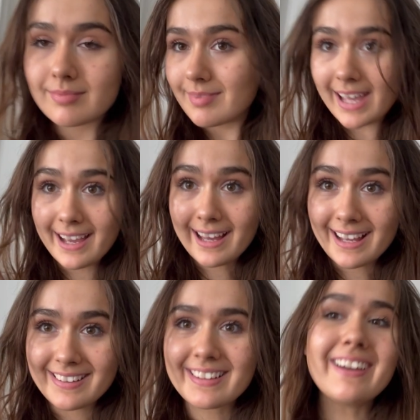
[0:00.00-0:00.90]
Hey
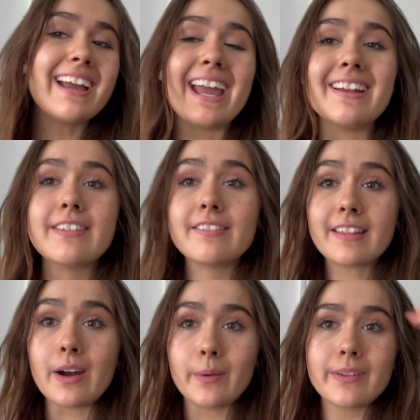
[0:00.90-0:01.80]
guys. Okay,
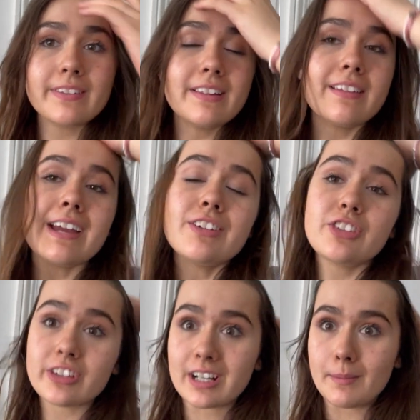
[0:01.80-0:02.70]
so since I have a
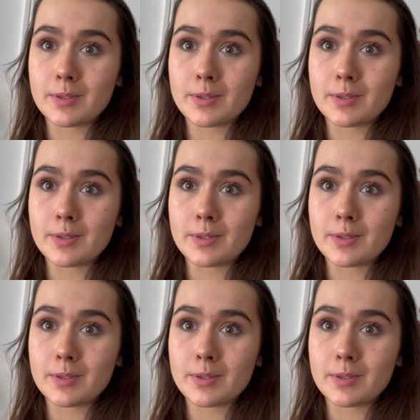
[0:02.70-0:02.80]
cheer comp